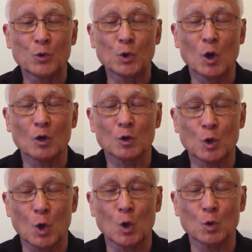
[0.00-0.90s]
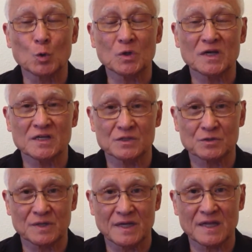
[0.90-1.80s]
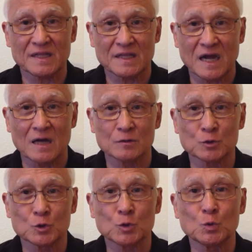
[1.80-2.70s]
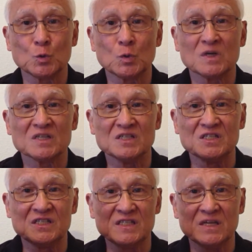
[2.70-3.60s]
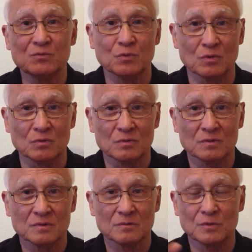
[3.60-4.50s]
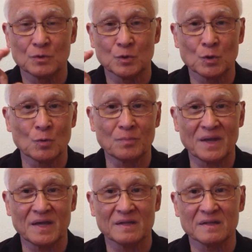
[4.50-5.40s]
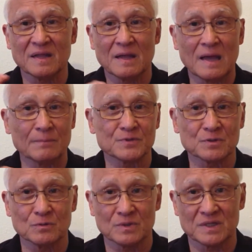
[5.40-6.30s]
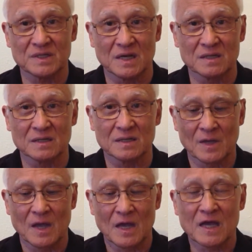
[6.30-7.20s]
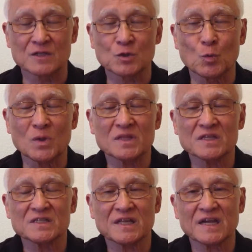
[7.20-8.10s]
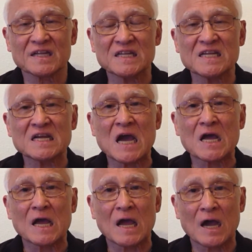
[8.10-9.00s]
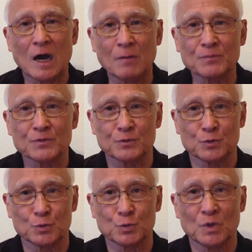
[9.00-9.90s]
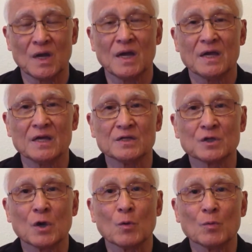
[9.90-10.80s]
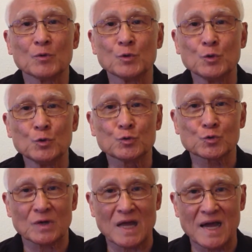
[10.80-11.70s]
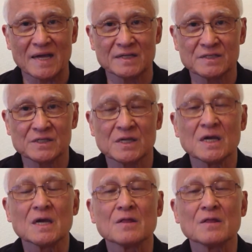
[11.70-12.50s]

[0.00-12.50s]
Your goal is to get down to 0. No pain. Absolutely none. And so what this technique helps you do is neutralize